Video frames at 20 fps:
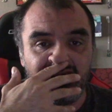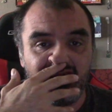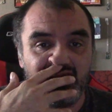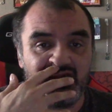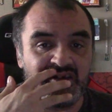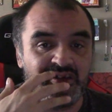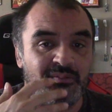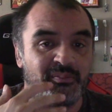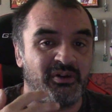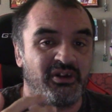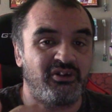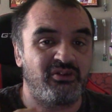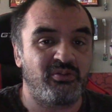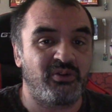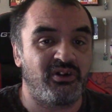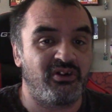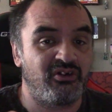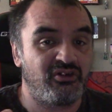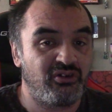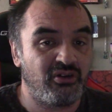and the best
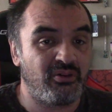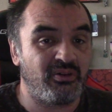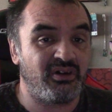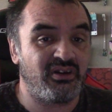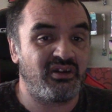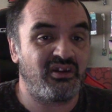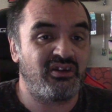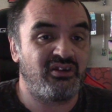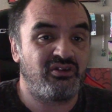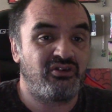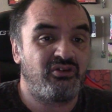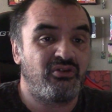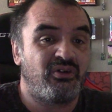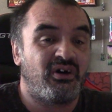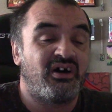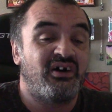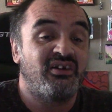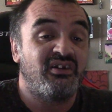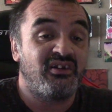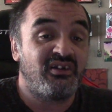way to do it is to
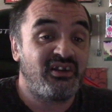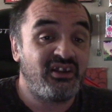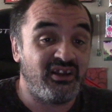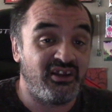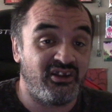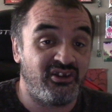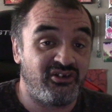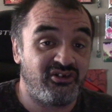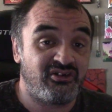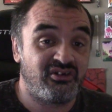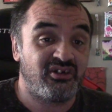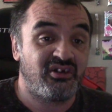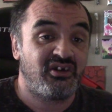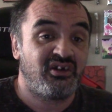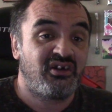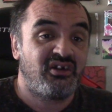unleash